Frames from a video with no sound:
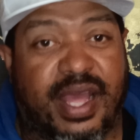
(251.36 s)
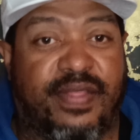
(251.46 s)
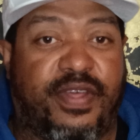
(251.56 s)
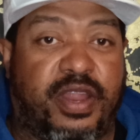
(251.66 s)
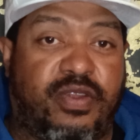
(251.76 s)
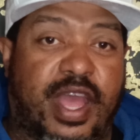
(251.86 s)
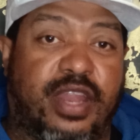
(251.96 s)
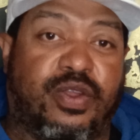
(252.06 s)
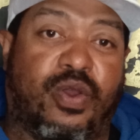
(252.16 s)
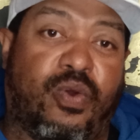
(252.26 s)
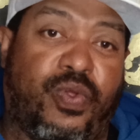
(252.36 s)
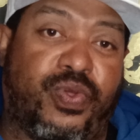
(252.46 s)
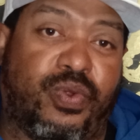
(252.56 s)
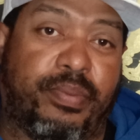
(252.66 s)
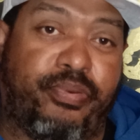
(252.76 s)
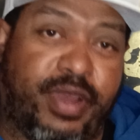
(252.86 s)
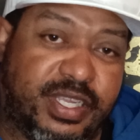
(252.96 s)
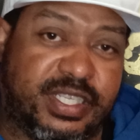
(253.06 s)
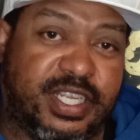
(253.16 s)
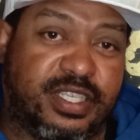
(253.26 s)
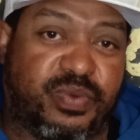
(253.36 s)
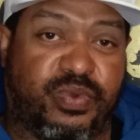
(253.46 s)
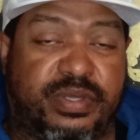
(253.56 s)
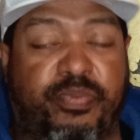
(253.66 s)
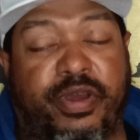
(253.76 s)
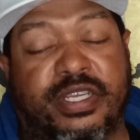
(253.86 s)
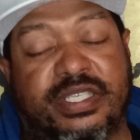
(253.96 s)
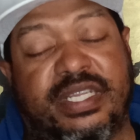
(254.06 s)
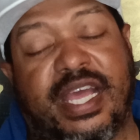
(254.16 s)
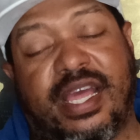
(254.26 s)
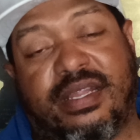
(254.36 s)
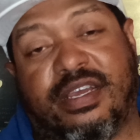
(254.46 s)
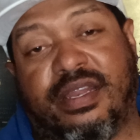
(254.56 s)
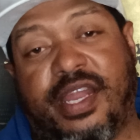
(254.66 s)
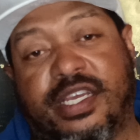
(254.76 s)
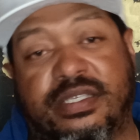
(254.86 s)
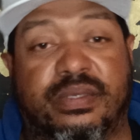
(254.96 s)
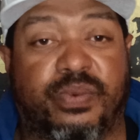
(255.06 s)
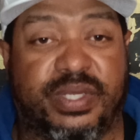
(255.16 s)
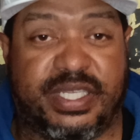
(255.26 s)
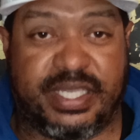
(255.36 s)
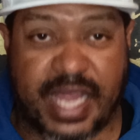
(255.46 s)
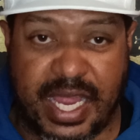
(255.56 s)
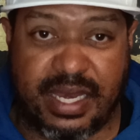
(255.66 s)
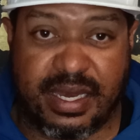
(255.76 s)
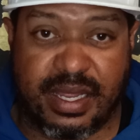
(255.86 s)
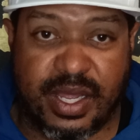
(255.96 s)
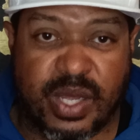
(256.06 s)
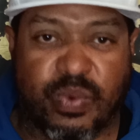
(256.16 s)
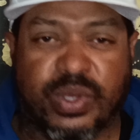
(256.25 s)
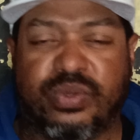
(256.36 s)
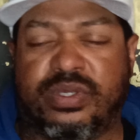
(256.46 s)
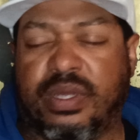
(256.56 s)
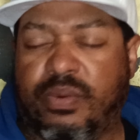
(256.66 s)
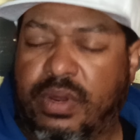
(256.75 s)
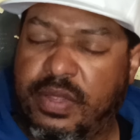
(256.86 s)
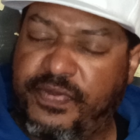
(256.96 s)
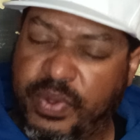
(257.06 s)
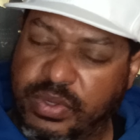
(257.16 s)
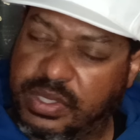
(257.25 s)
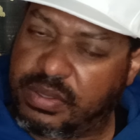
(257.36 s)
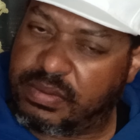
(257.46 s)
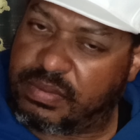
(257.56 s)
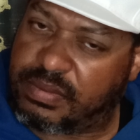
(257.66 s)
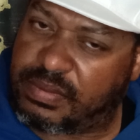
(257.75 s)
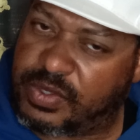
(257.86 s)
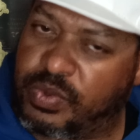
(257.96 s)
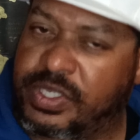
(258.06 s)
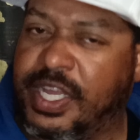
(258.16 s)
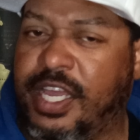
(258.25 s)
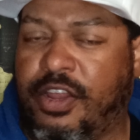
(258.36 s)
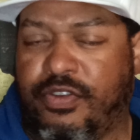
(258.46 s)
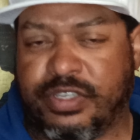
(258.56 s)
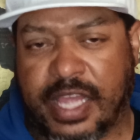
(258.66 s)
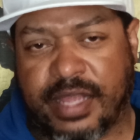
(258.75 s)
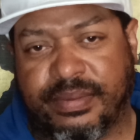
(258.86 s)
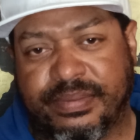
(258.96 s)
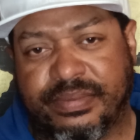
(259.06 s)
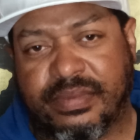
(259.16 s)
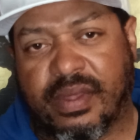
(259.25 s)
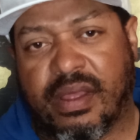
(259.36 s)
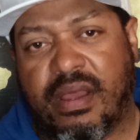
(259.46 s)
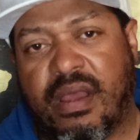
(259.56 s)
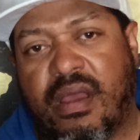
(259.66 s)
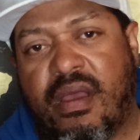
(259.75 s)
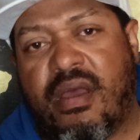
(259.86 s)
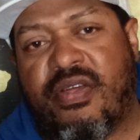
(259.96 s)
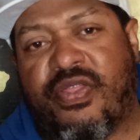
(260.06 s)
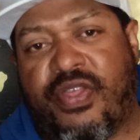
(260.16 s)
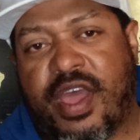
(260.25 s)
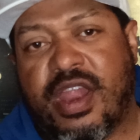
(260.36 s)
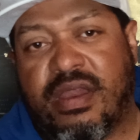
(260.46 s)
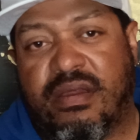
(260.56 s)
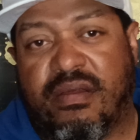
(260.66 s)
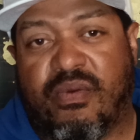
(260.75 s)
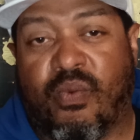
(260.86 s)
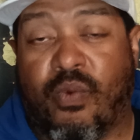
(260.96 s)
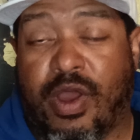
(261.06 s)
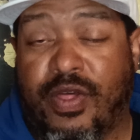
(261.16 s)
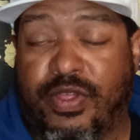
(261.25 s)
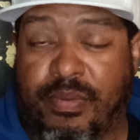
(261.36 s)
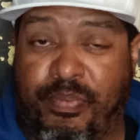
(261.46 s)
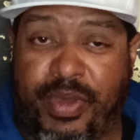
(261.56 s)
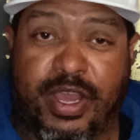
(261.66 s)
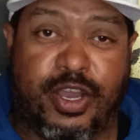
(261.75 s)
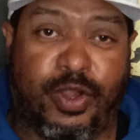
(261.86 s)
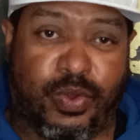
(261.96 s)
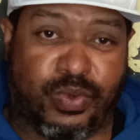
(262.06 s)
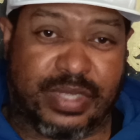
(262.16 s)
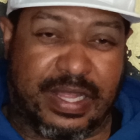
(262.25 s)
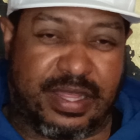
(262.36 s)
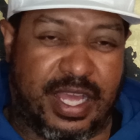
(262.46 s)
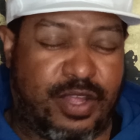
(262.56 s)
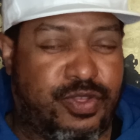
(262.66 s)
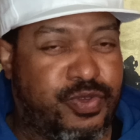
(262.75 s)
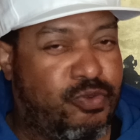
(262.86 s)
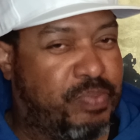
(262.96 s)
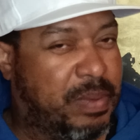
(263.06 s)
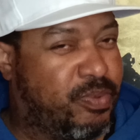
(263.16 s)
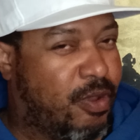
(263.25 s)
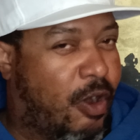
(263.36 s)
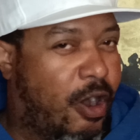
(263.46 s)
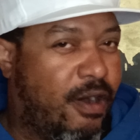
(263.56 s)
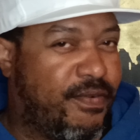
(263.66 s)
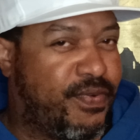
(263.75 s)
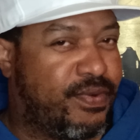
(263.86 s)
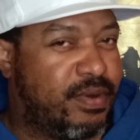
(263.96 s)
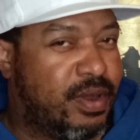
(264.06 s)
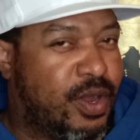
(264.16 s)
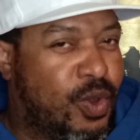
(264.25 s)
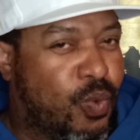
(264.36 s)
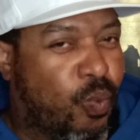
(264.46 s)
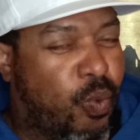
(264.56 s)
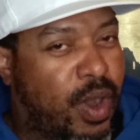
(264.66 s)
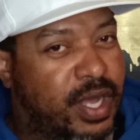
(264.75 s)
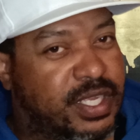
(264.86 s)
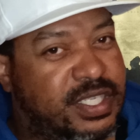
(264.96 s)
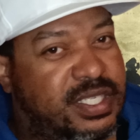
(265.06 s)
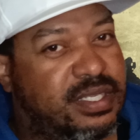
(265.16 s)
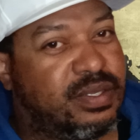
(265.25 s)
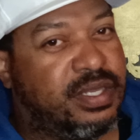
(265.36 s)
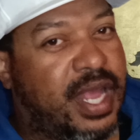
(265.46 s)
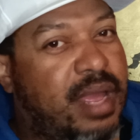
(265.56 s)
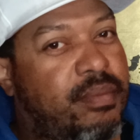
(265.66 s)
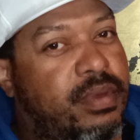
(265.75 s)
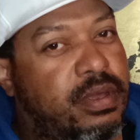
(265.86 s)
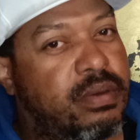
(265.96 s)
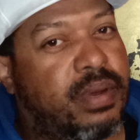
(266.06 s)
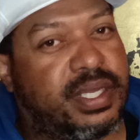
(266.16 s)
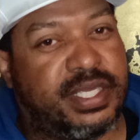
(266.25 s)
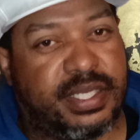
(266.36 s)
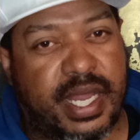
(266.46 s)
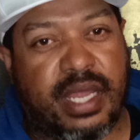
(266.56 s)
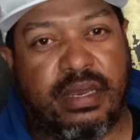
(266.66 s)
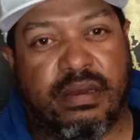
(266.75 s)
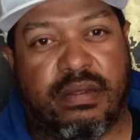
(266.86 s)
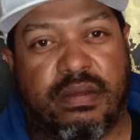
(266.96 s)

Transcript: and then you had to go through the presidents, which president had connection to which state, which was somewhat confusing, which I can understand. Then one of the big clues I think threw people off was name a U.S. state